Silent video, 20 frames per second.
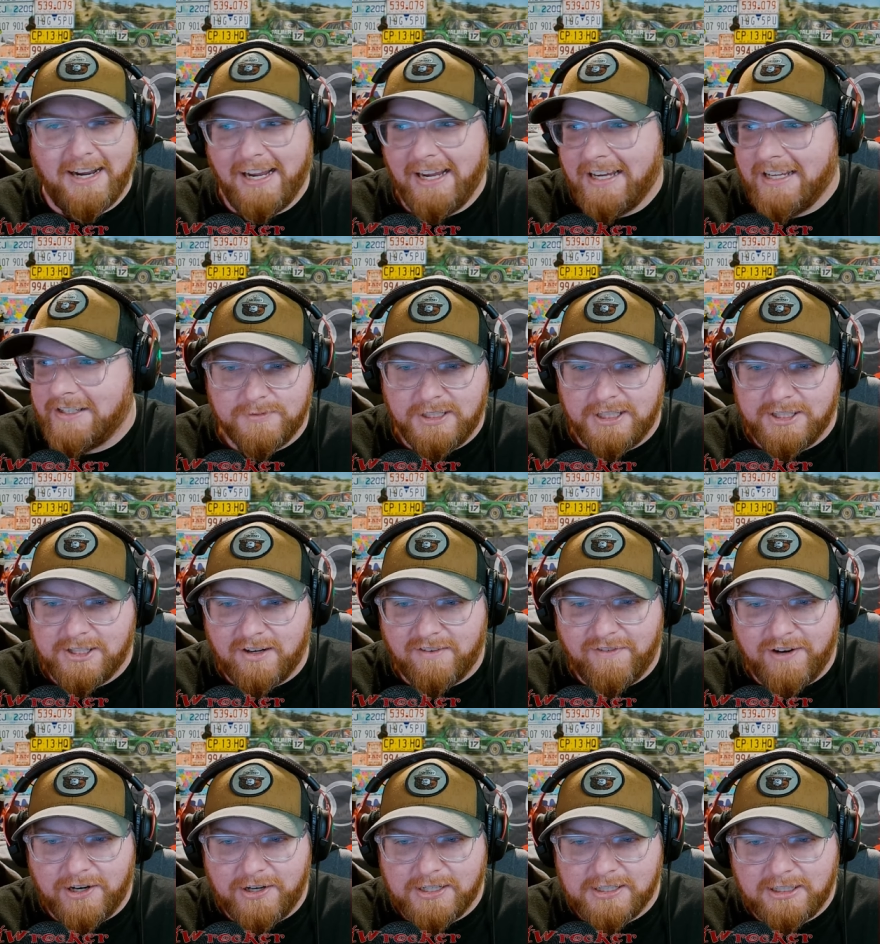And these are
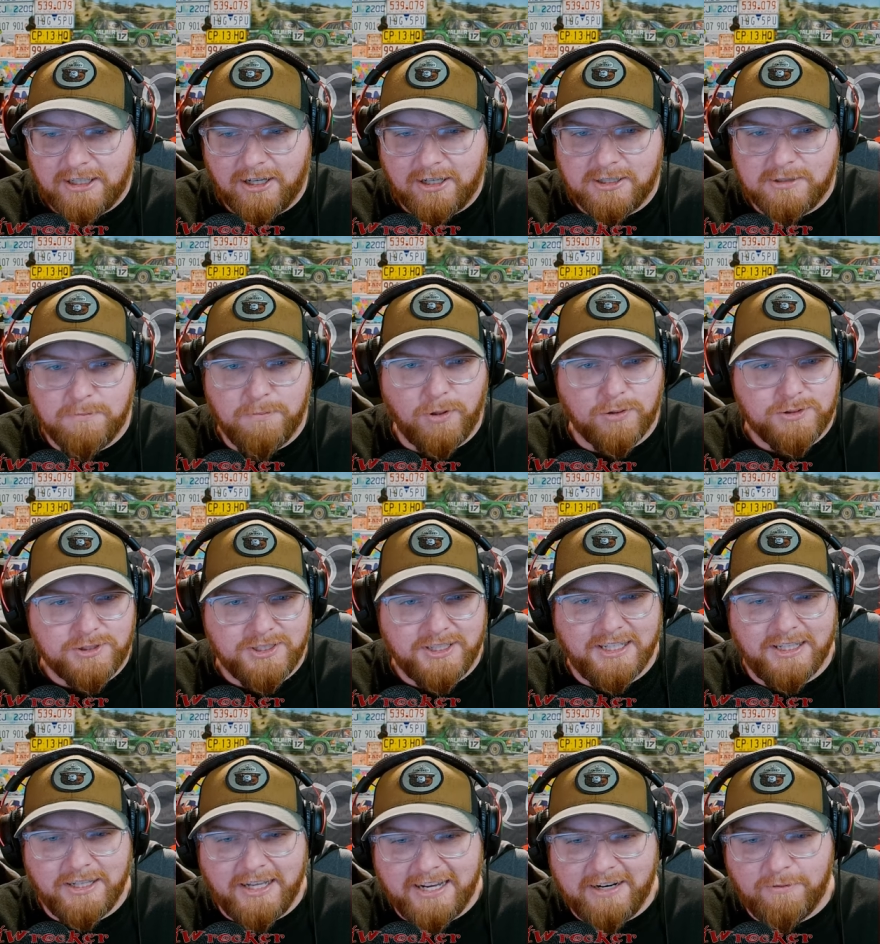various cars,
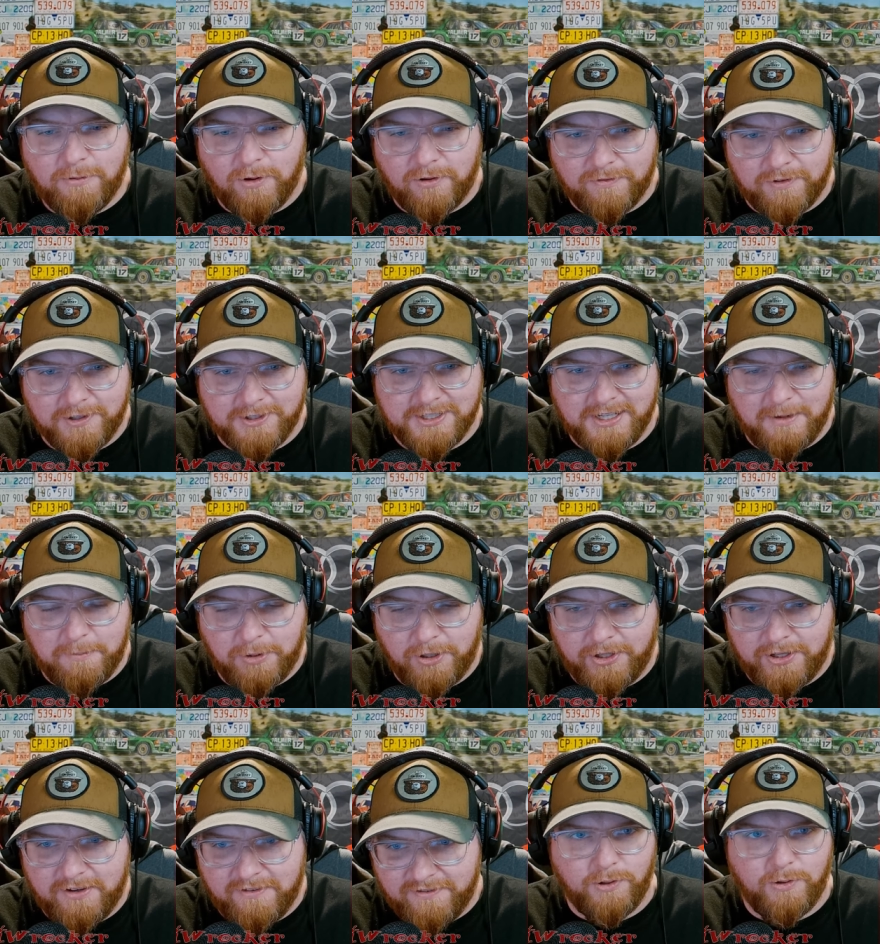mostly Land Rovers, I
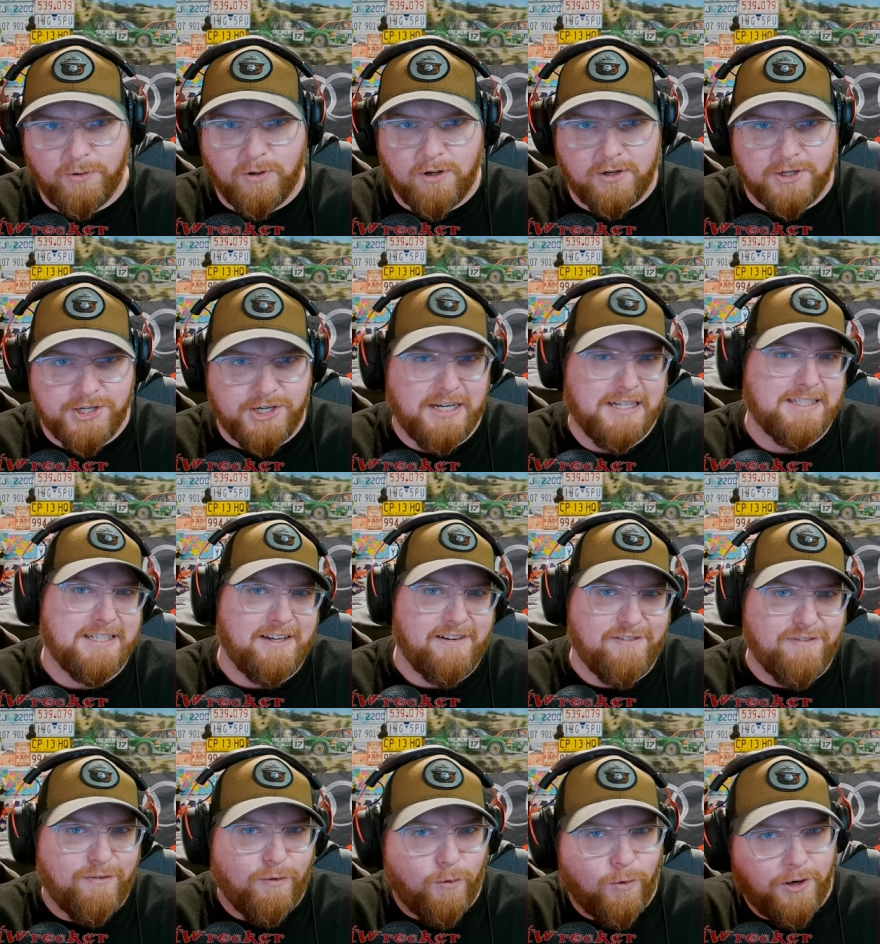believe, or should I say,
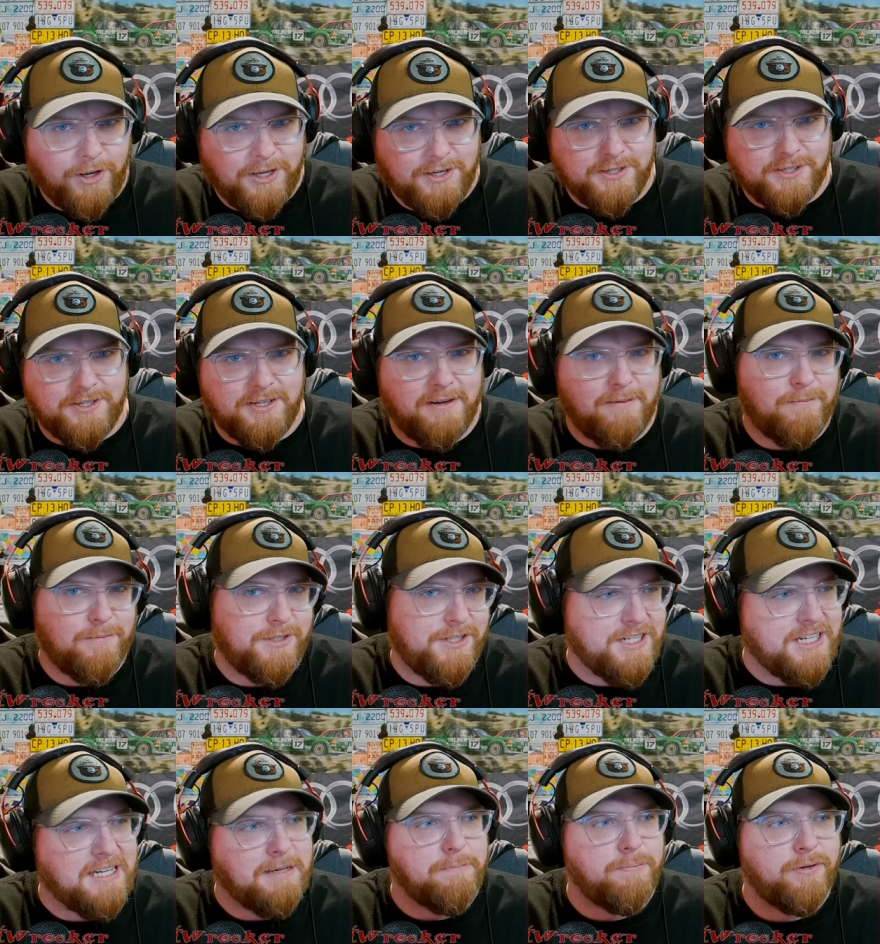fording some
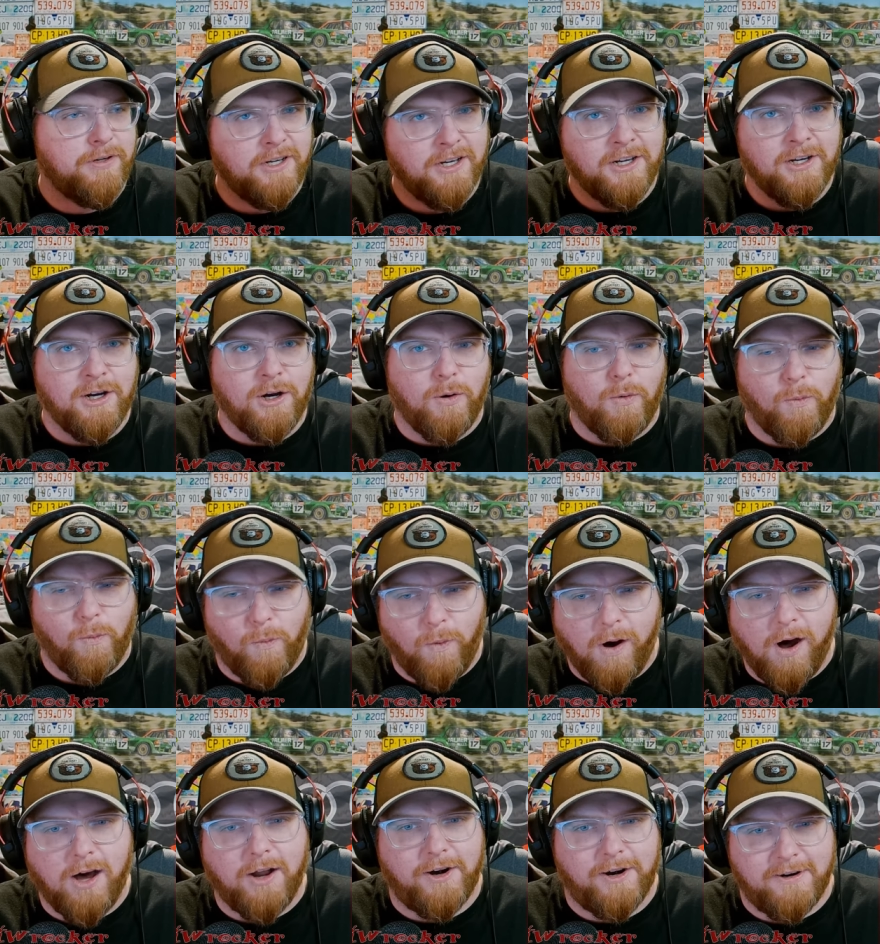deep
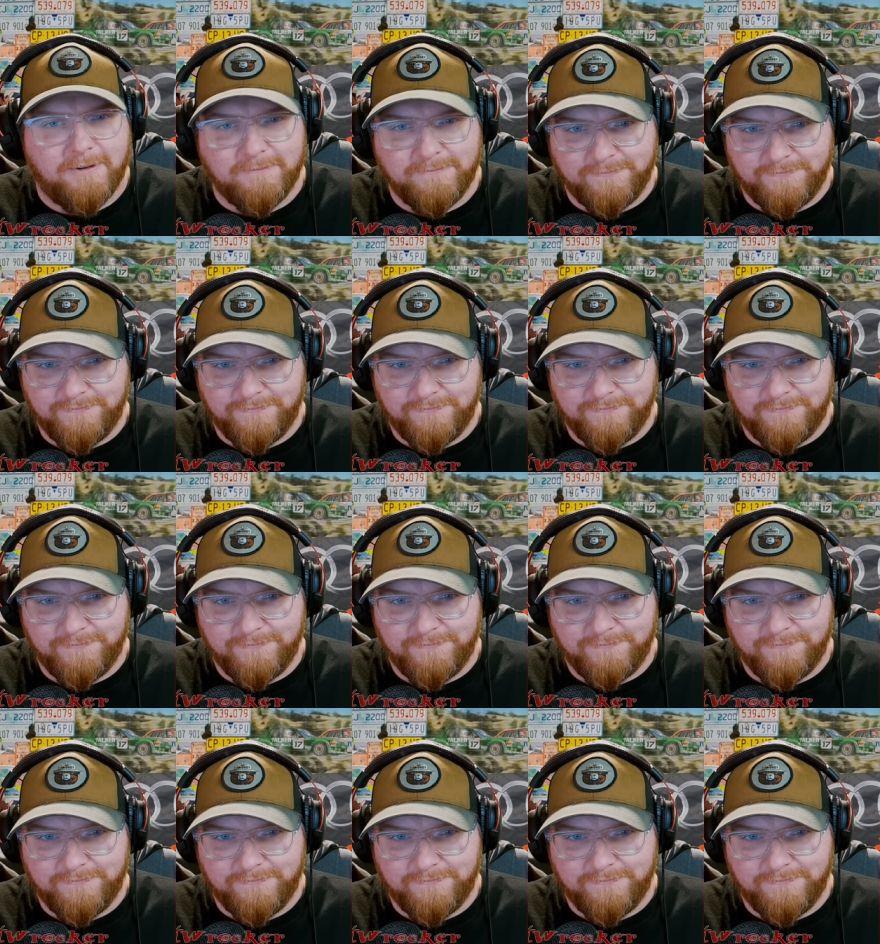water.